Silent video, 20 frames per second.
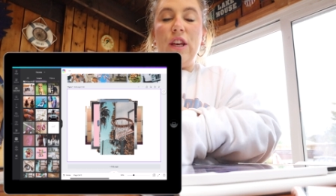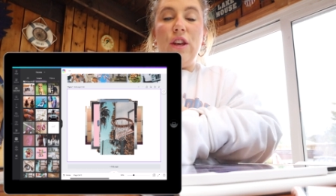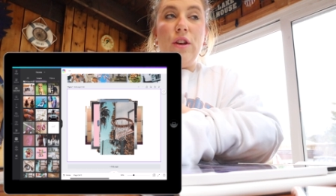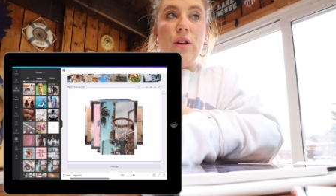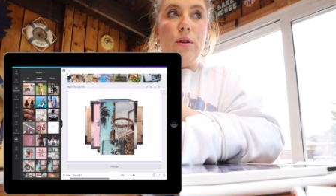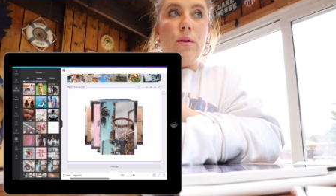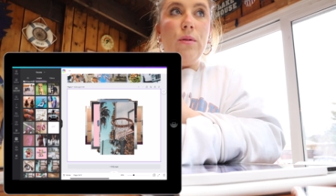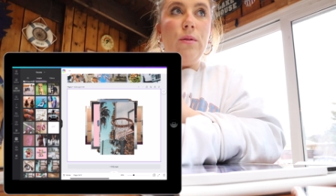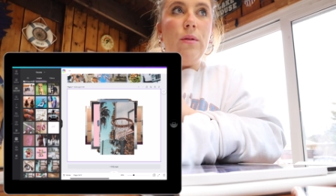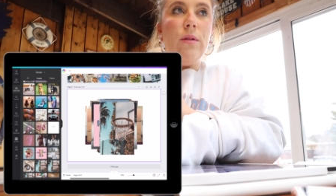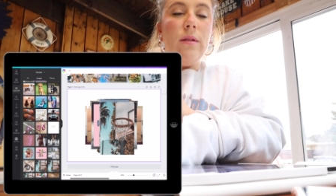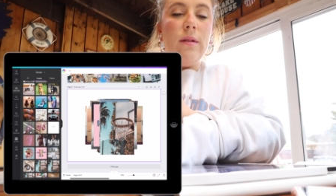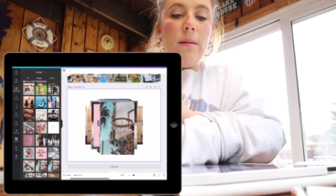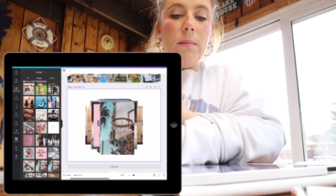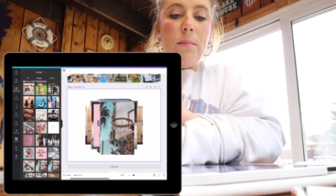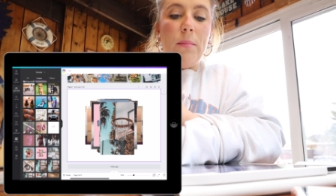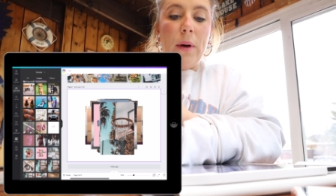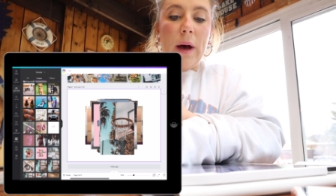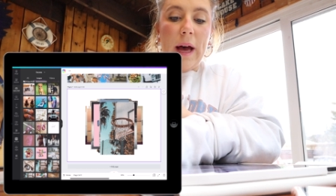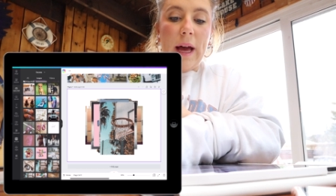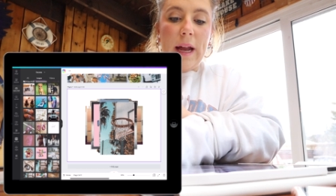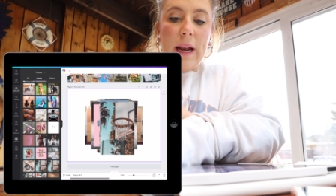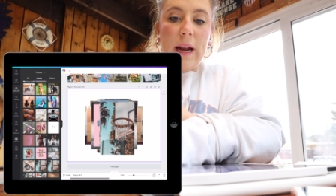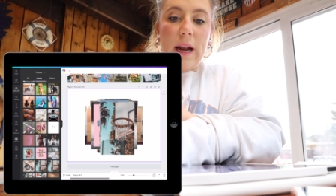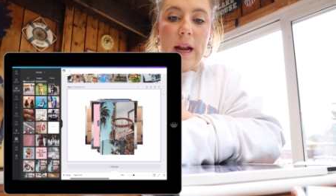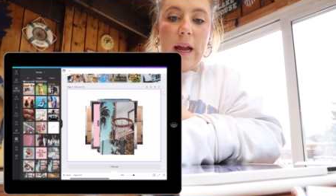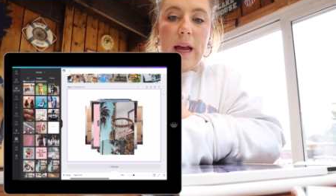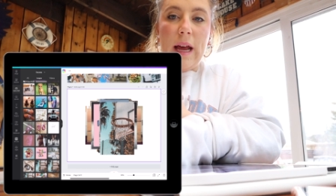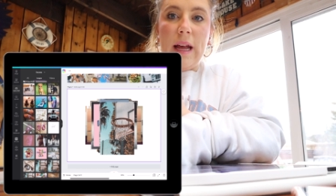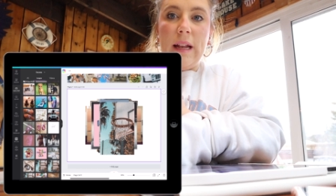use, but
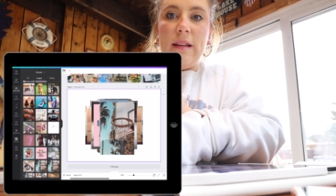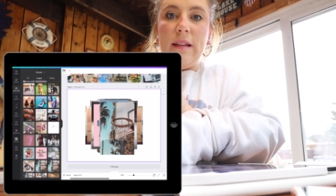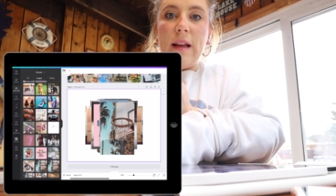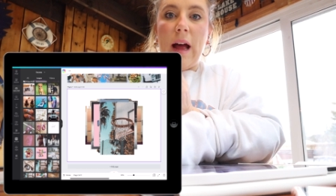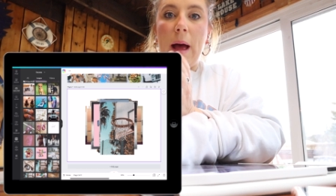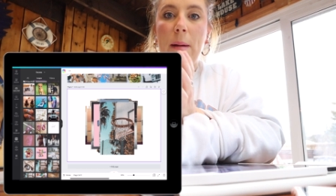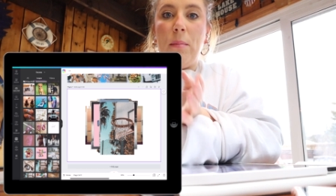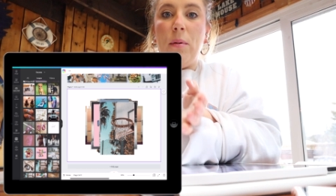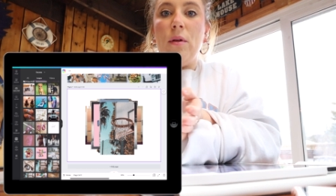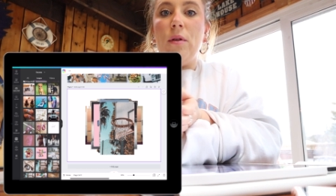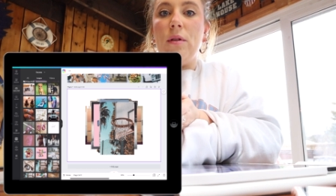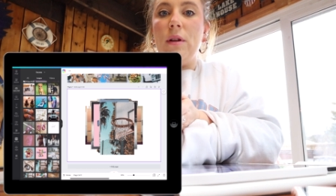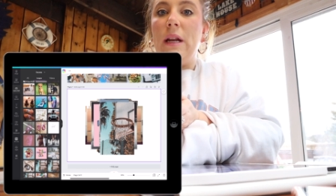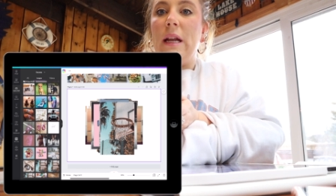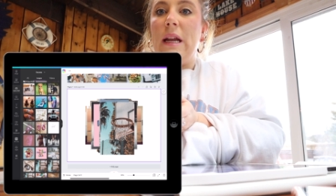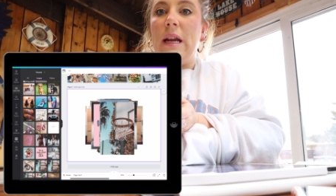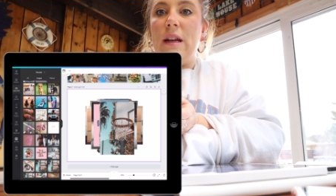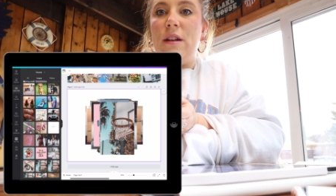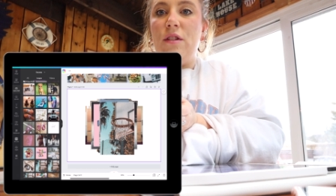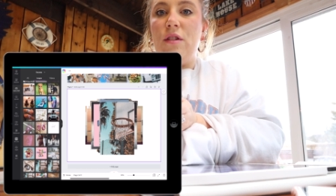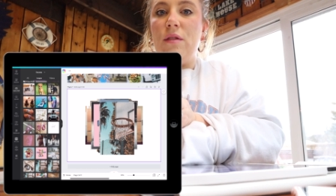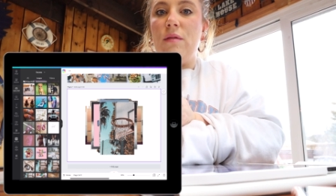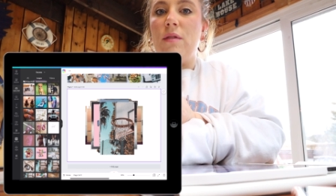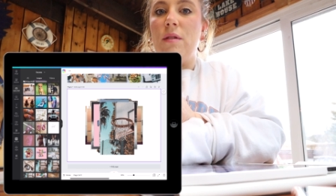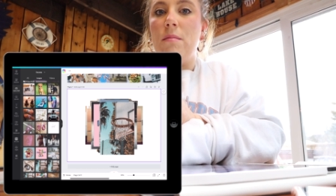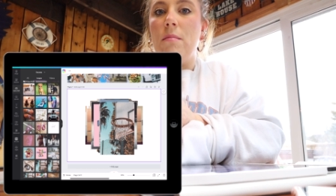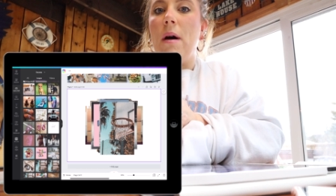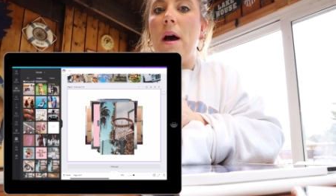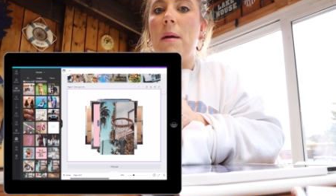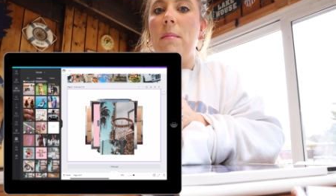I pulled it in to
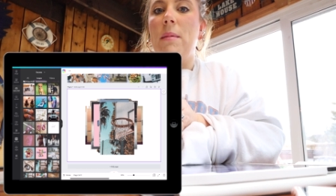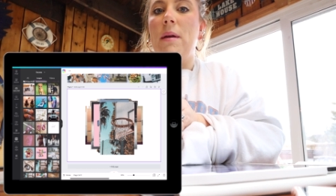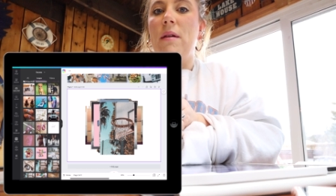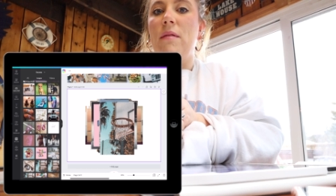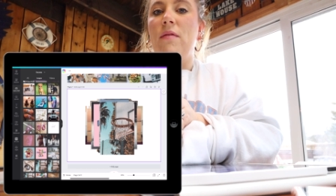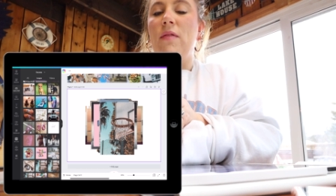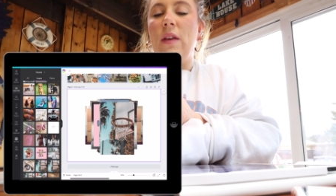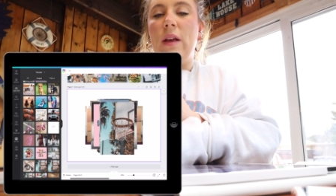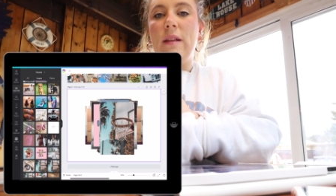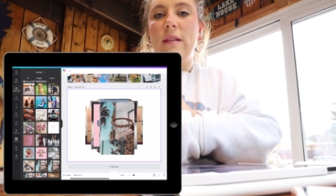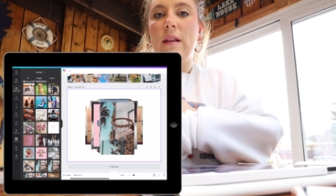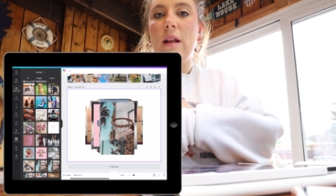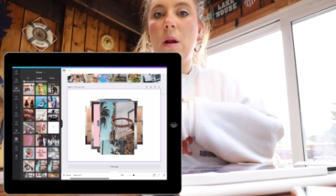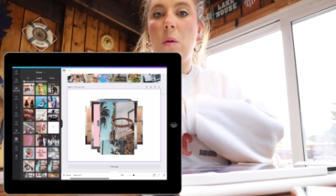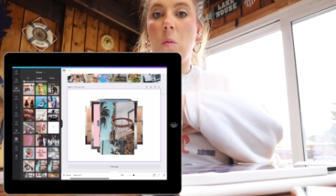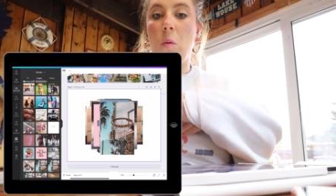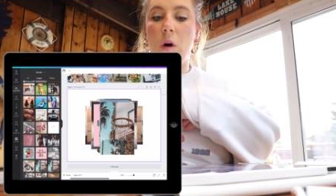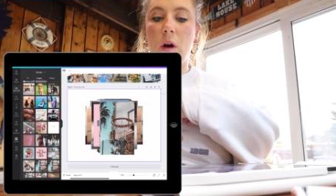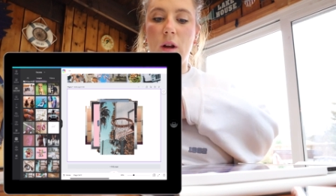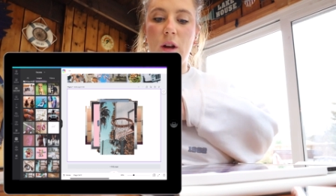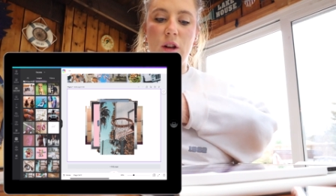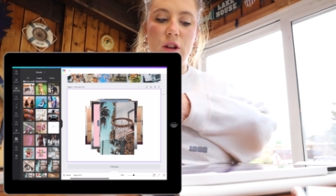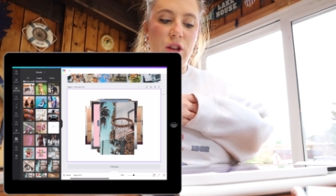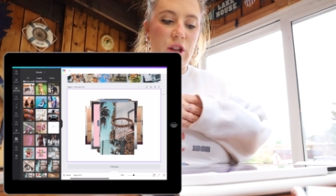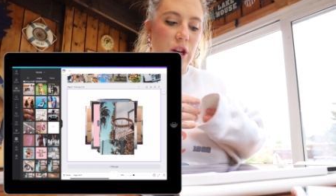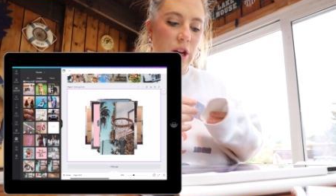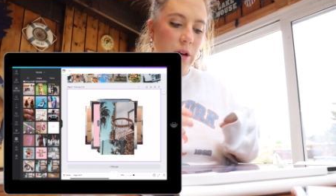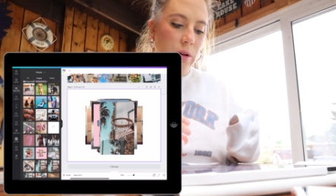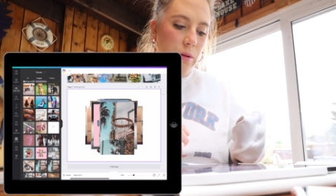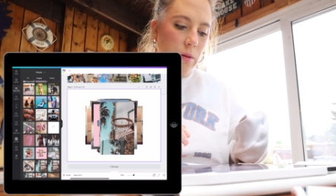remind me of things that I want to
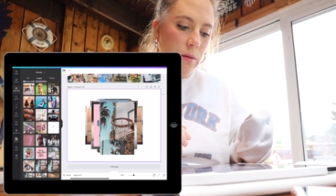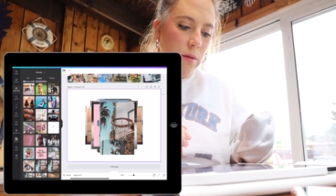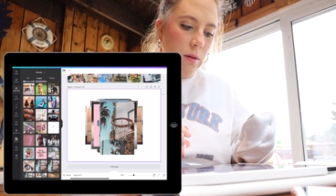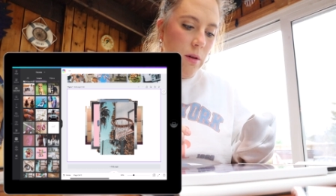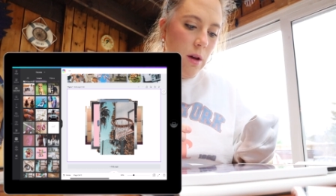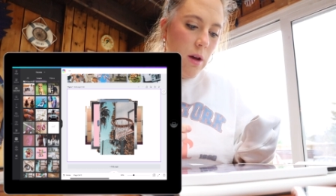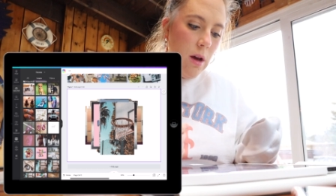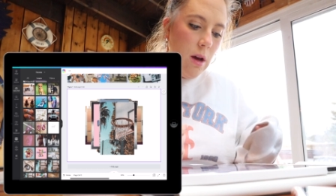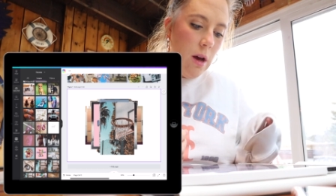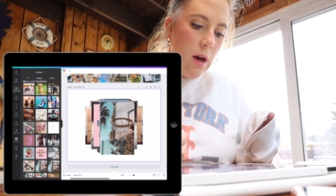do.